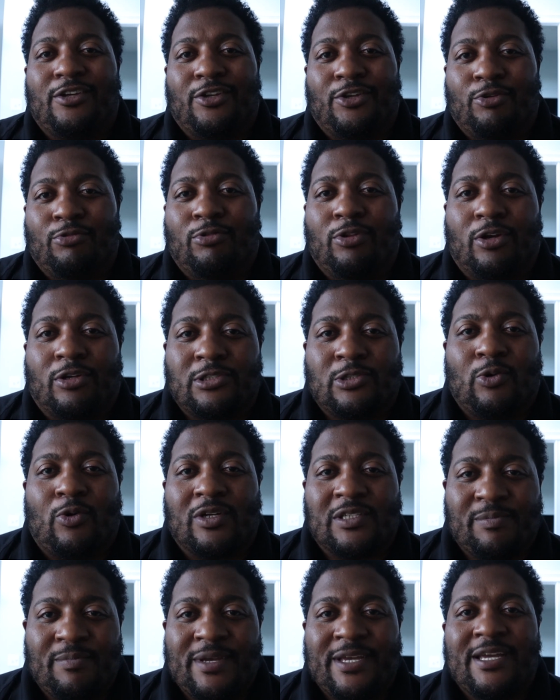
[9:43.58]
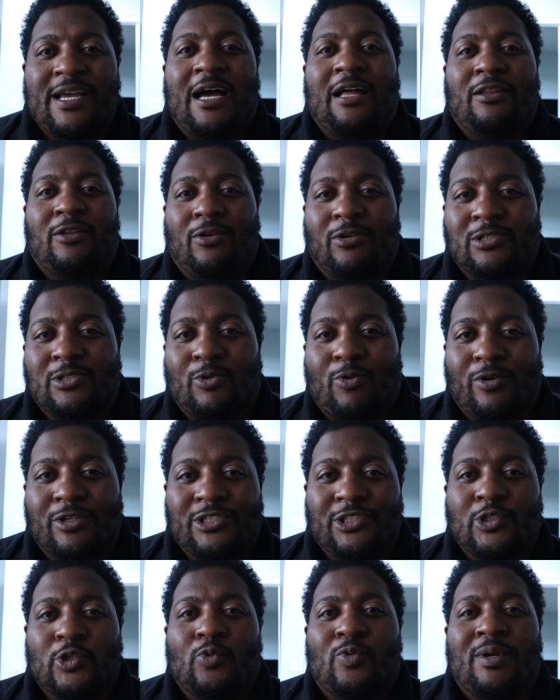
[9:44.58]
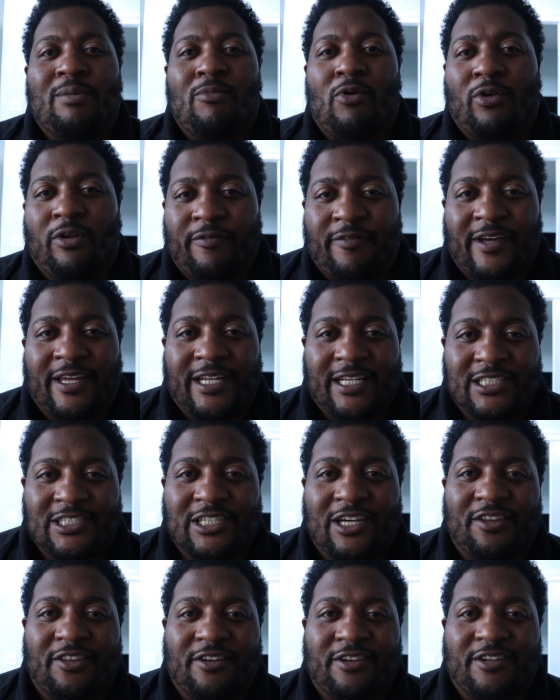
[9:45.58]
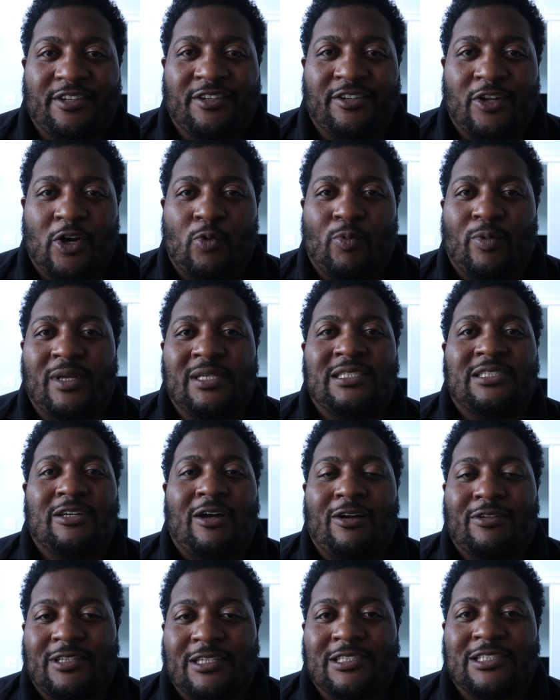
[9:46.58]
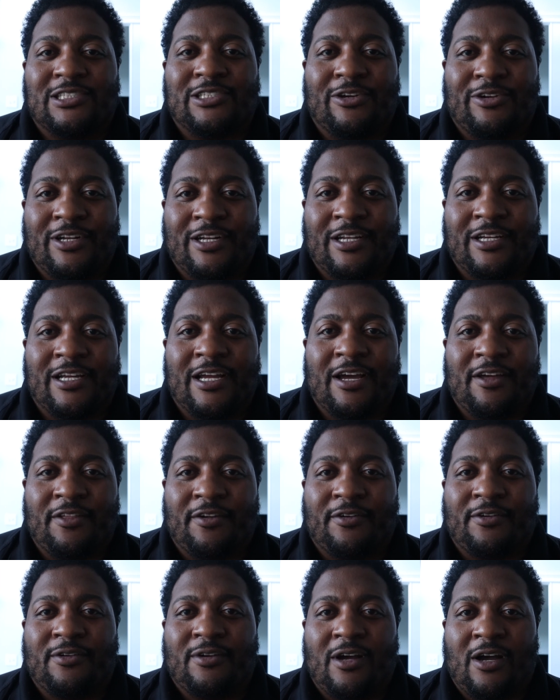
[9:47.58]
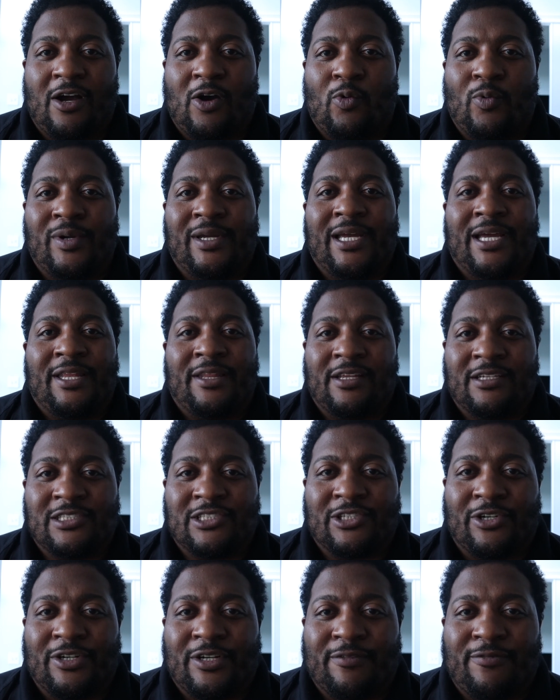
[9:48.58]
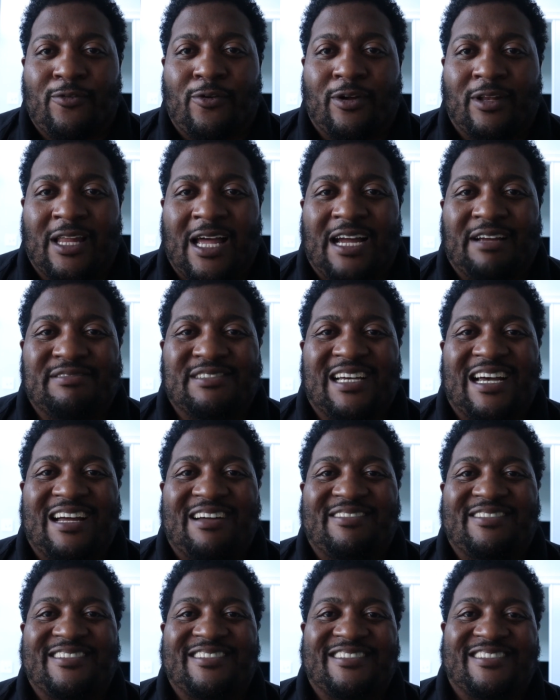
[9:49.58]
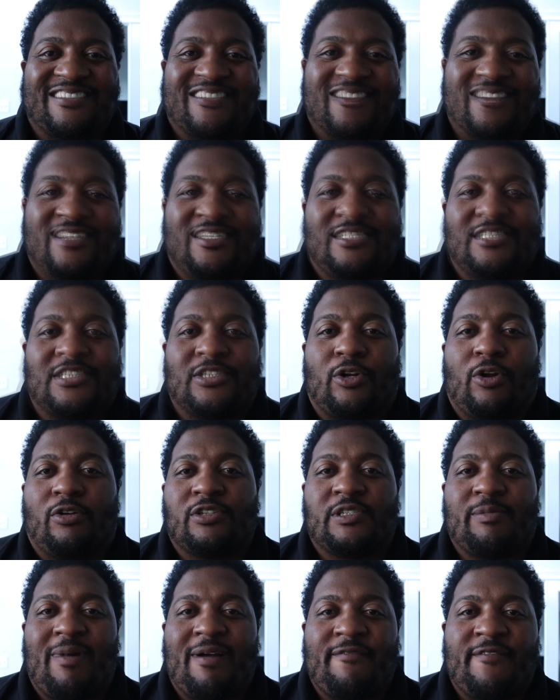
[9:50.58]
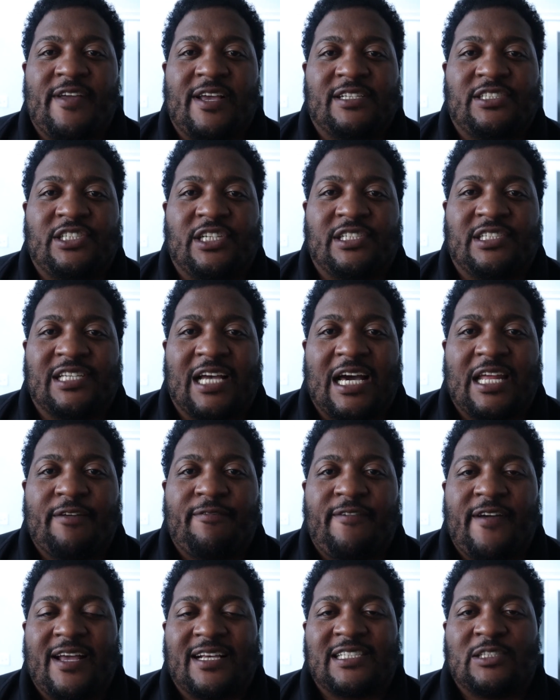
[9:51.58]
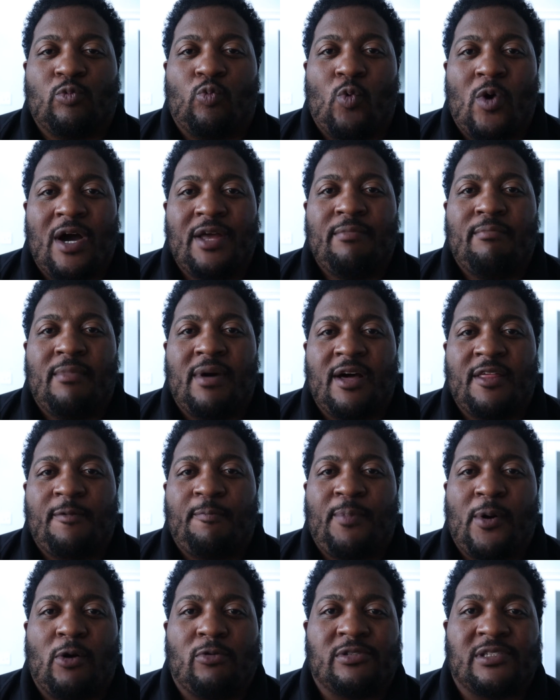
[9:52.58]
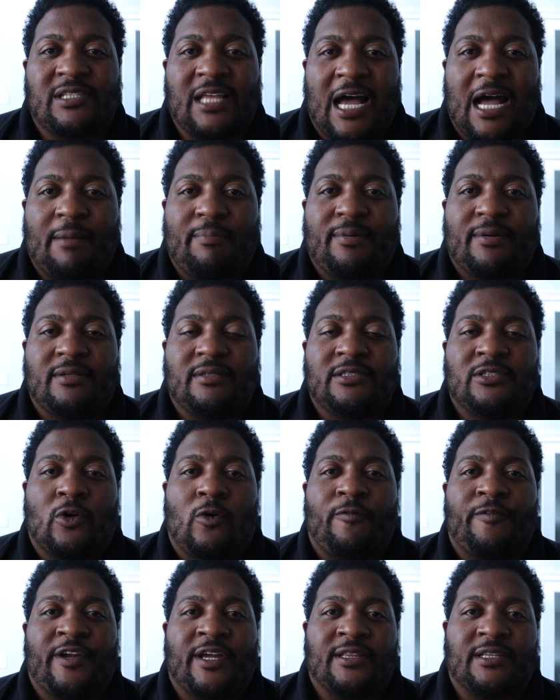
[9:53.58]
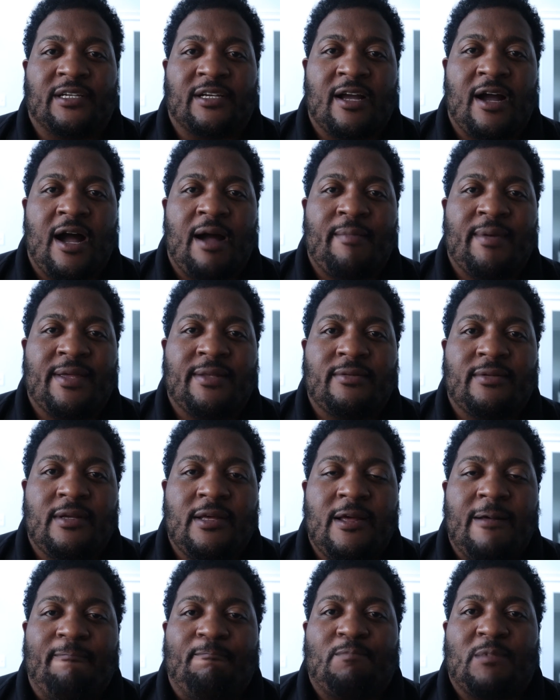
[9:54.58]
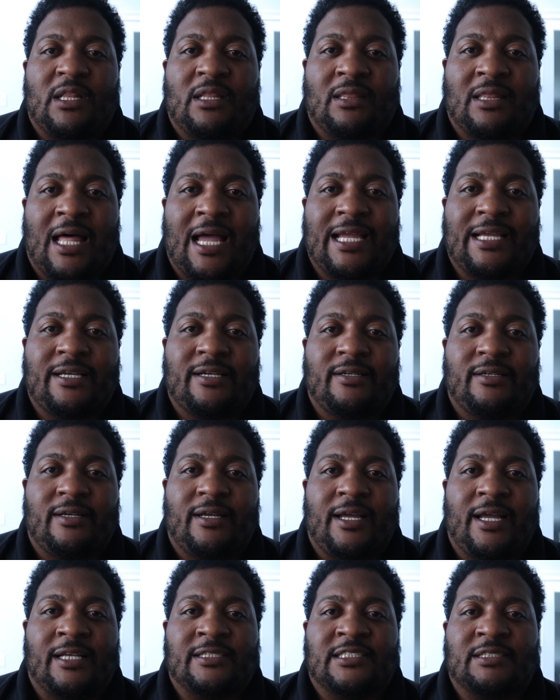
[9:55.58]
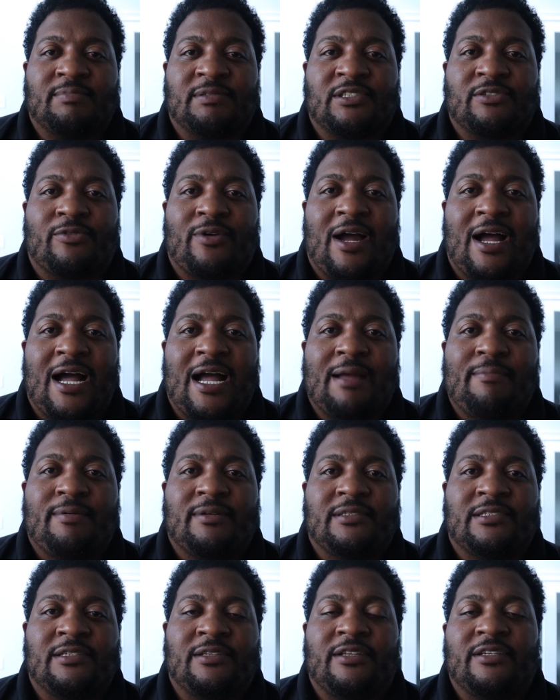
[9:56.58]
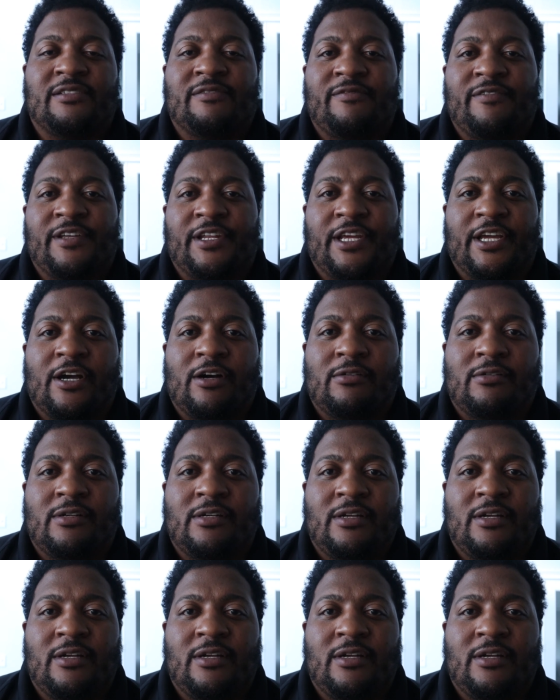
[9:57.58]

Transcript: You look towards me, I look towards you. We motivate each other. You know, we start this journey together. We end this journey for a lifetime. So those are my VSG side effects 1 month post-op. Don't forget to comment, like, and subscribe to this video.